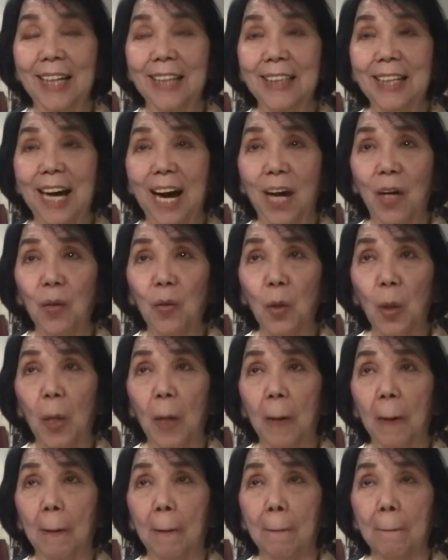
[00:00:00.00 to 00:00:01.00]
Now,
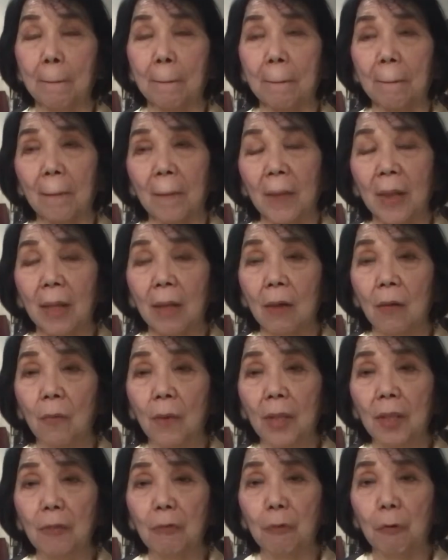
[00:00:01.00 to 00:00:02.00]

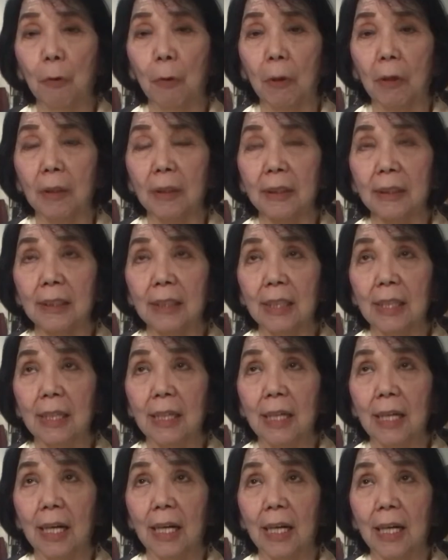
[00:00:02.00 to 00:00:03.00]
well, of course,
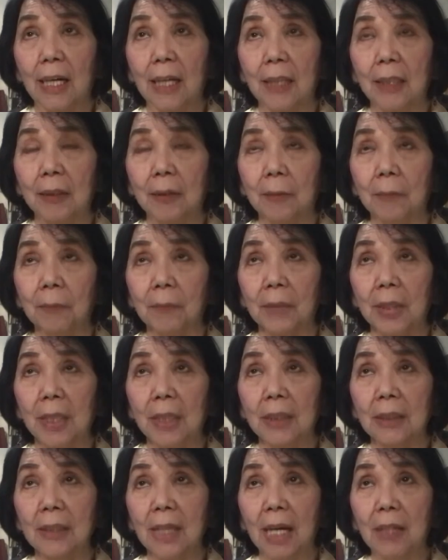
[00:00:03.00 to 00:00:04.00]

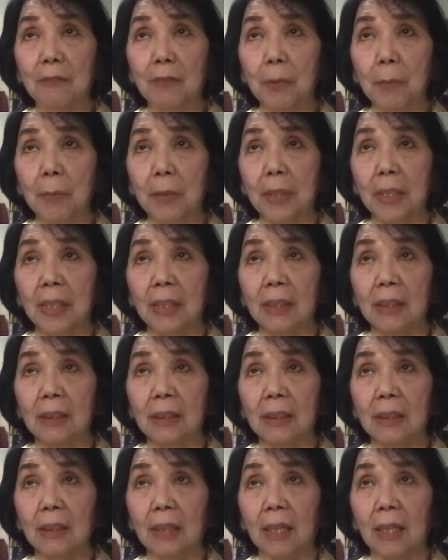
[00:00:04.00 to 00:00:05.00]
aside from
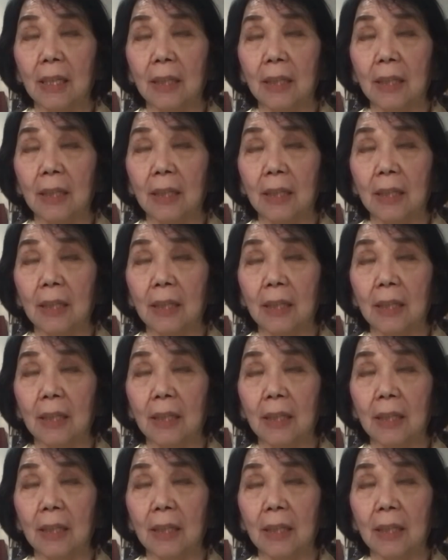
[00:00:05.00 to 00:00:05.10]
this,